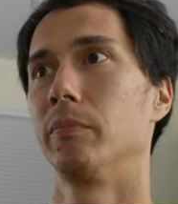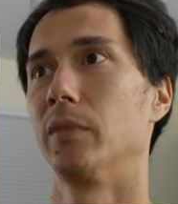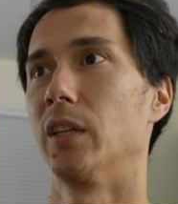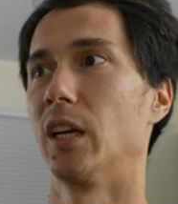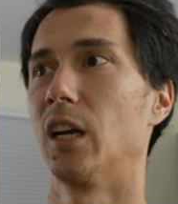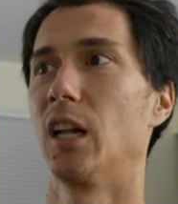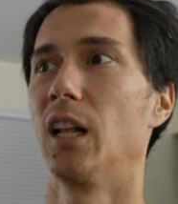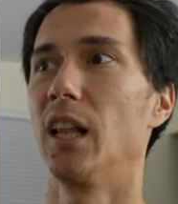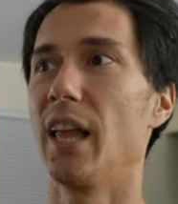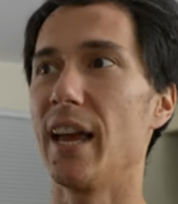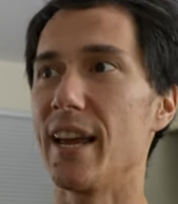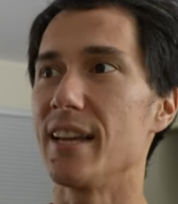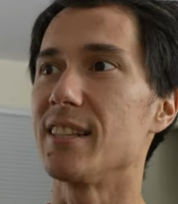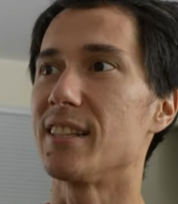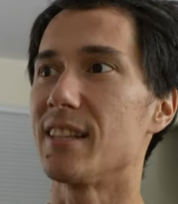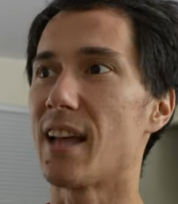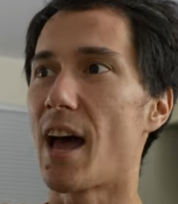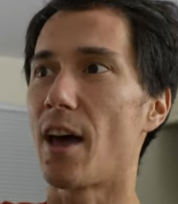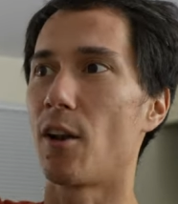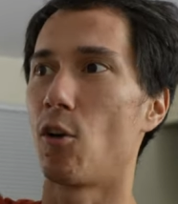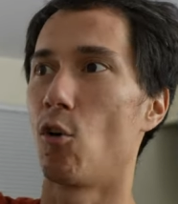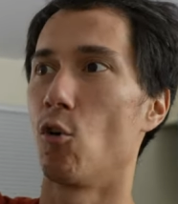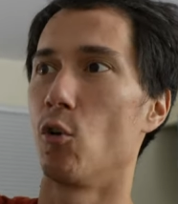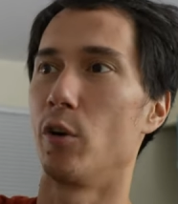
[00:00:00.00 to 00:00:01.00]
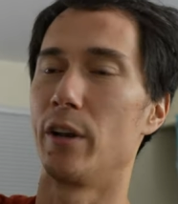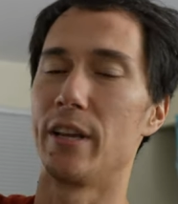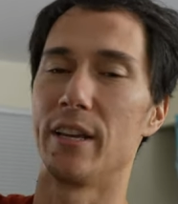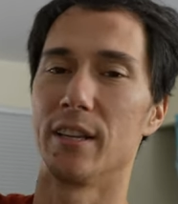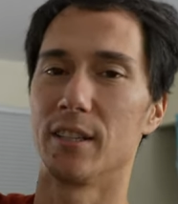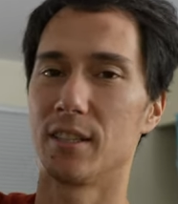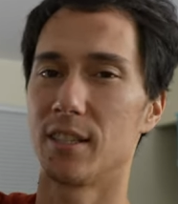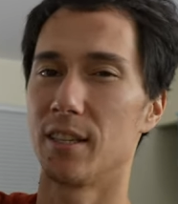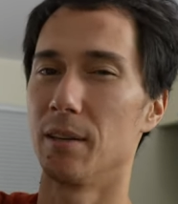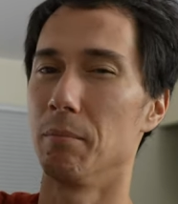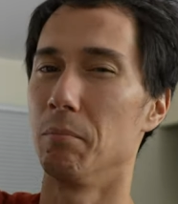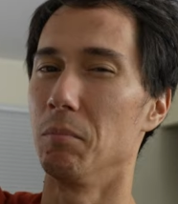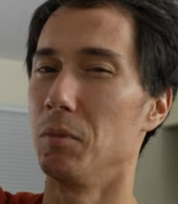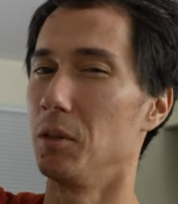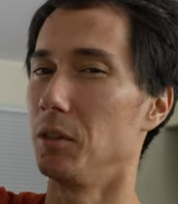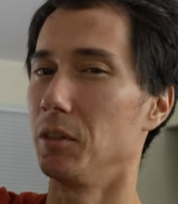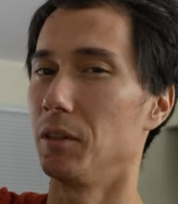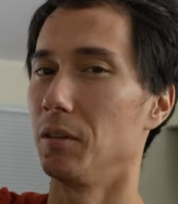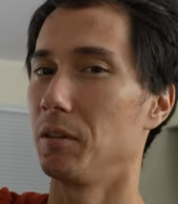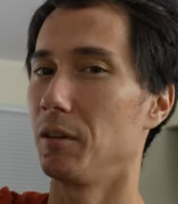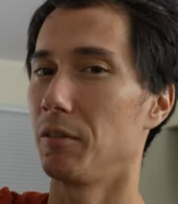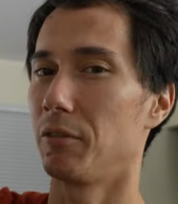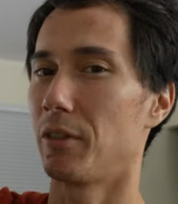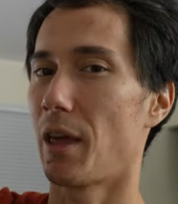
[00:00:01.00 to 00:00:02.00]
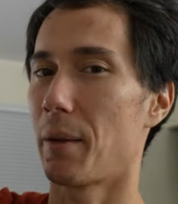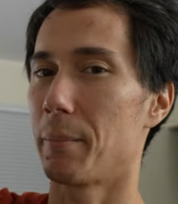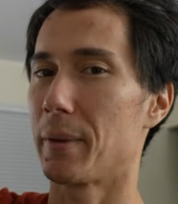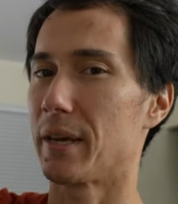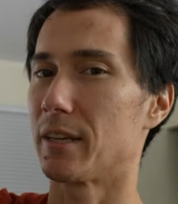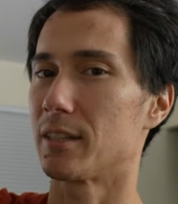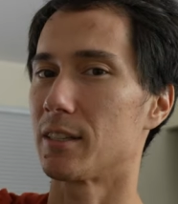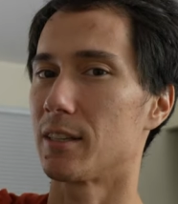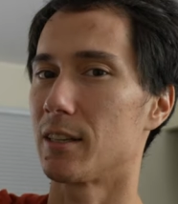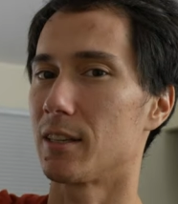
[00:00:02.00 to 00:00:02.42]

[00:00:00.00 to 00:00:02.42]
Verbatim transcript: the clay is not already assembled, if that makes